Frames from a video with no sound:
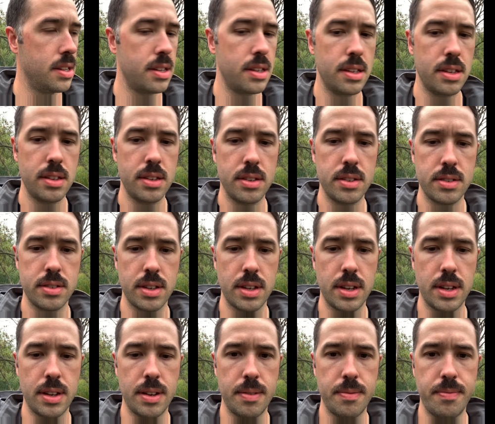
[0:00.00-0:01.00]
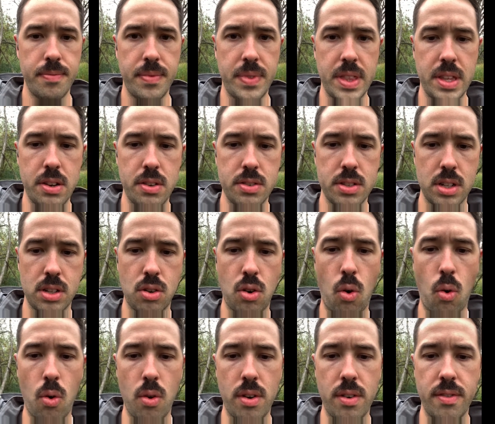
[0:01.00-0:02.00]
is there's a
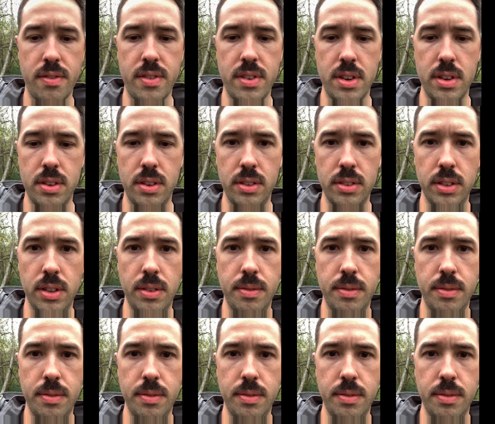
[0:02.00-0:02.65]
cornfield